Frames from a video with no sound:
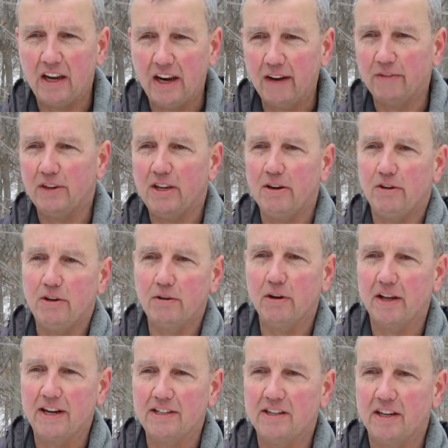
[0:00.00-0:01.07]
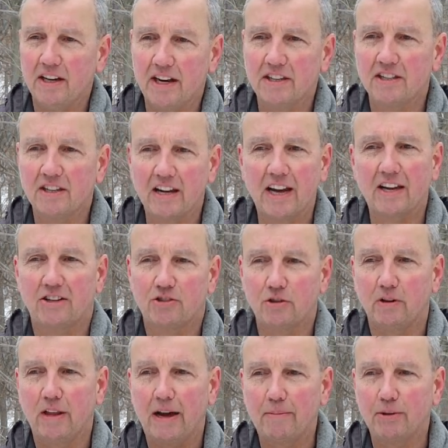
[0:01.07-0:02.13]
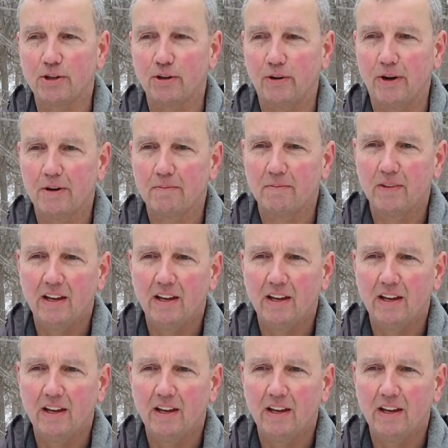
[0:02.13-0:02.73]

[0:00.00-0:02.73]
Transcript: every year utilizing it as a natural laboratory.